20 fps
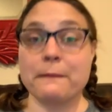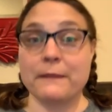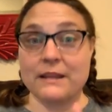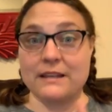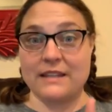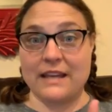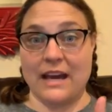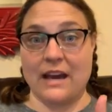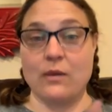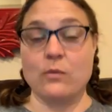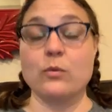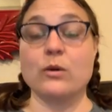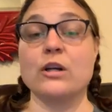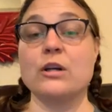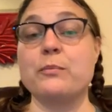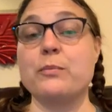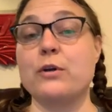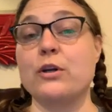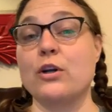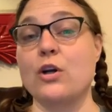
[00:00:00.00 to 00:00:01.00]
Now we're going
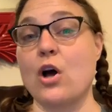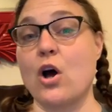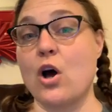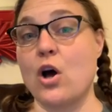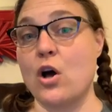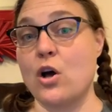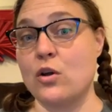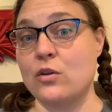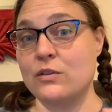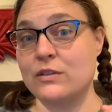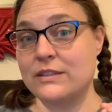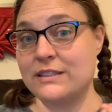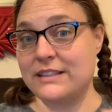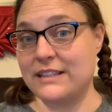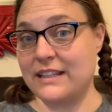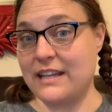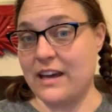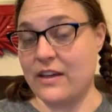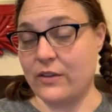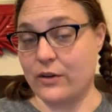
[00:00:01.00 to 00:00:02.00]
to put it all
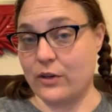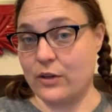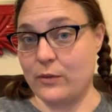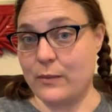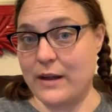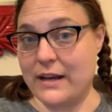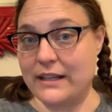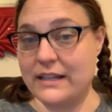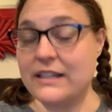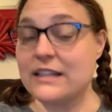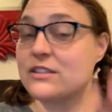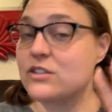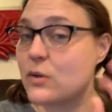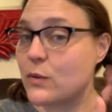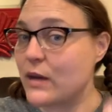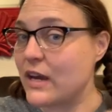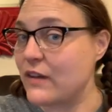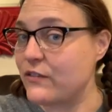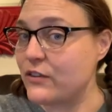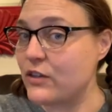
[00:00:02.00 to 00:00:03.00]
together. Are you ready? It's
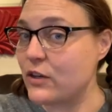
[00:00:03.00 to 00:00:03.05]
okay if you